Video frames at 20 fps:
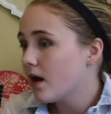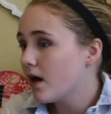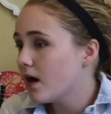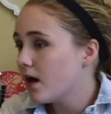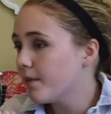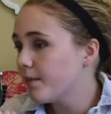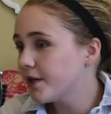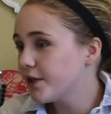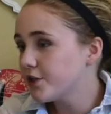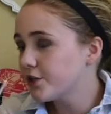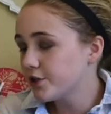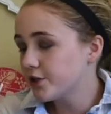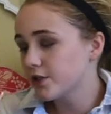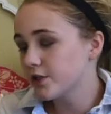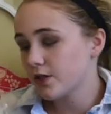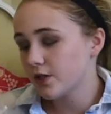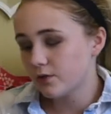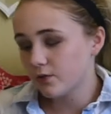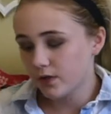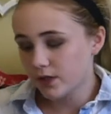And you're
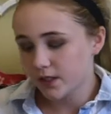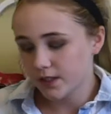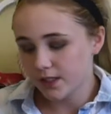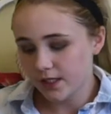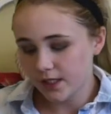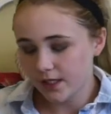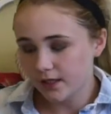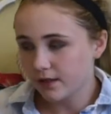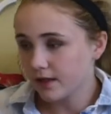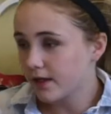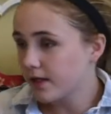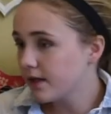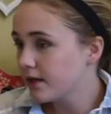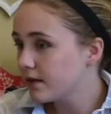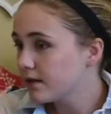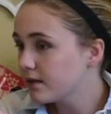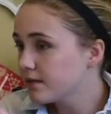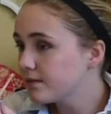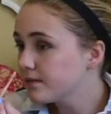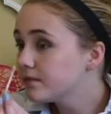just going to want to take like,
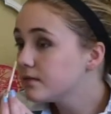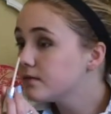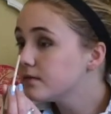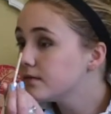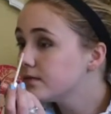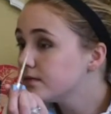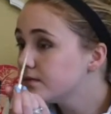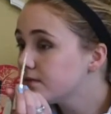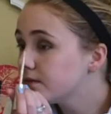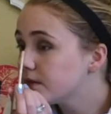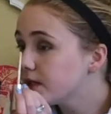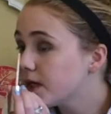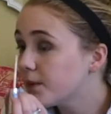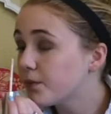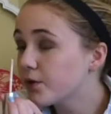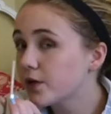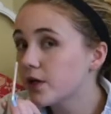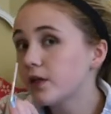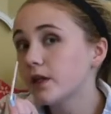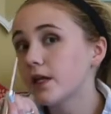and
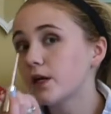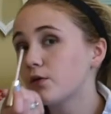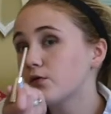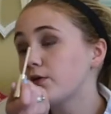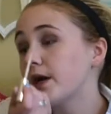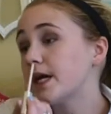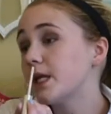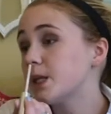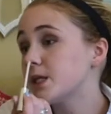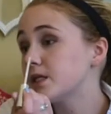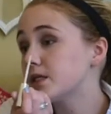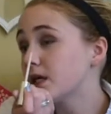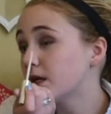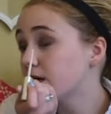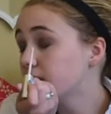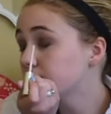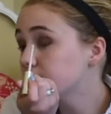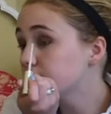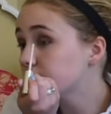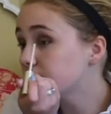put it like right in the
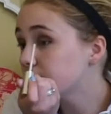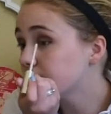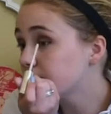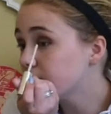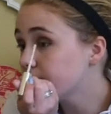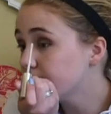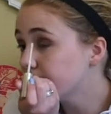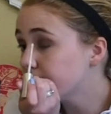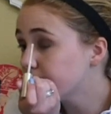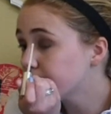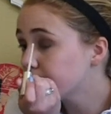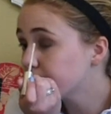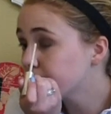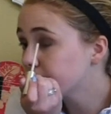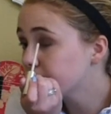center, just a little bit.